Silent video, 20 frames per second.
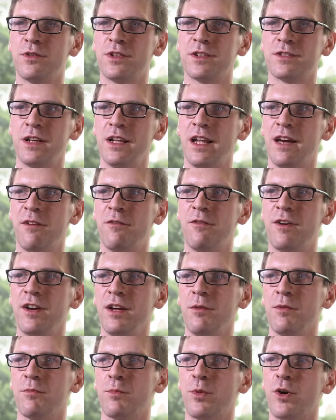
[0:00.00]
still a very
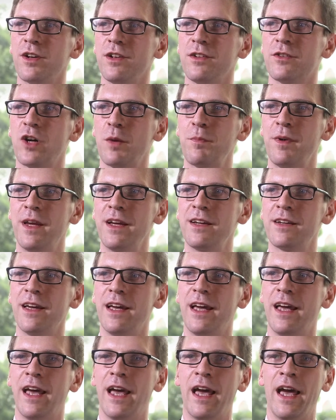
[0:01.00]
important topic,
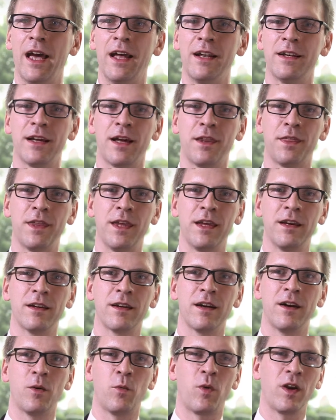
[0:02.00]
and I think
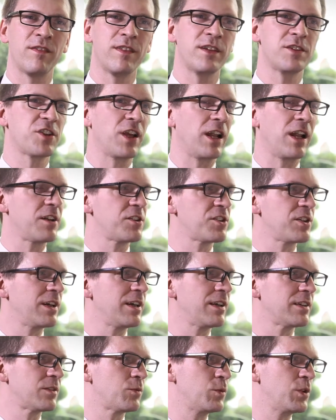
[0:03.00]
one of the
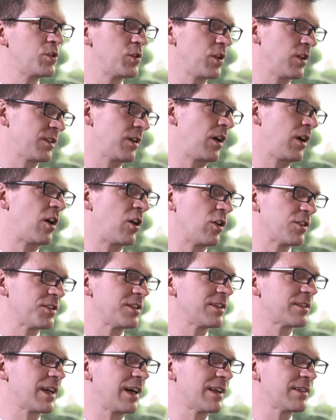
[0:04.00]
challenges which are also
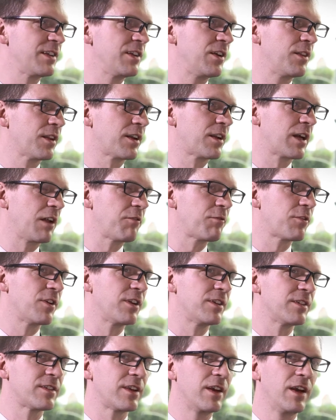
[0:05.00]
discussed here in the
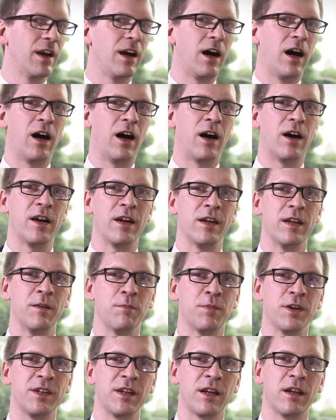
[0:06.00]
conference are in
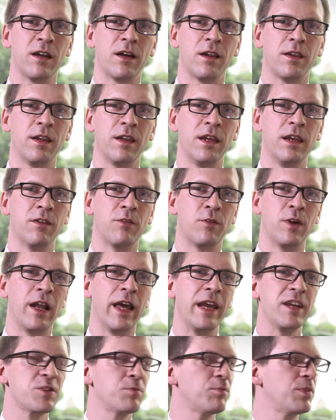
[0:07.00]
particular the
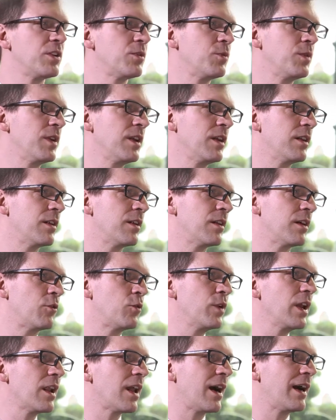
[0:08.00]
relation between
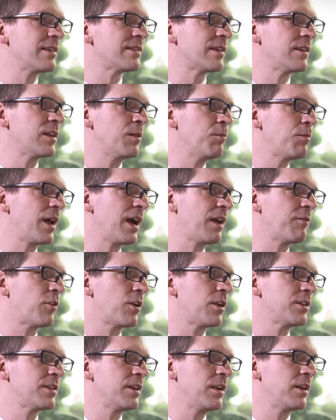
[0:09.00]
realized and implied
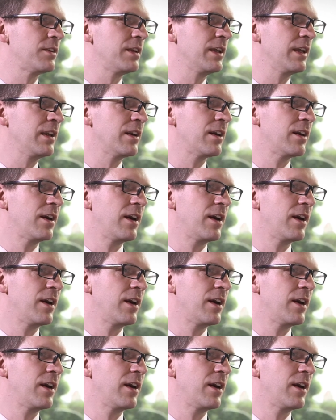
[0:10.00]
volatility.